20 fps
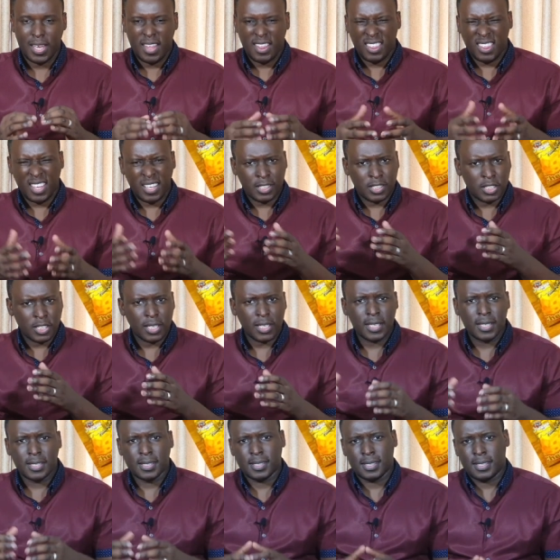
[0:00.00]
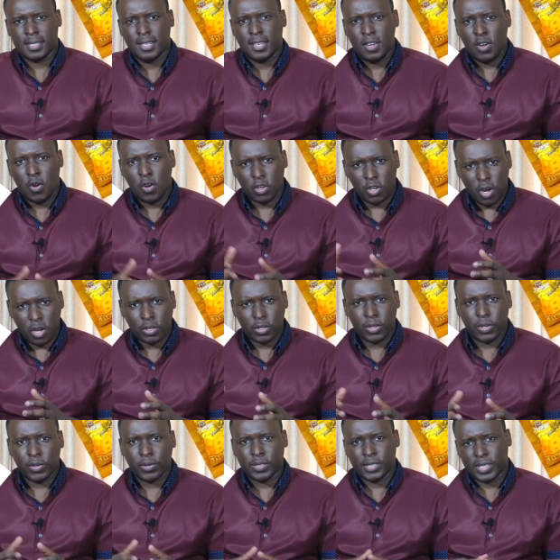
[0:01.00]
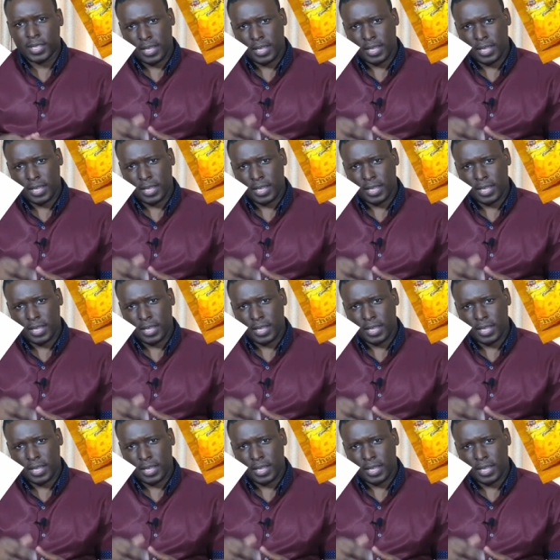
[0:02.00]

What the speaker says: Think jiggies or corn curls,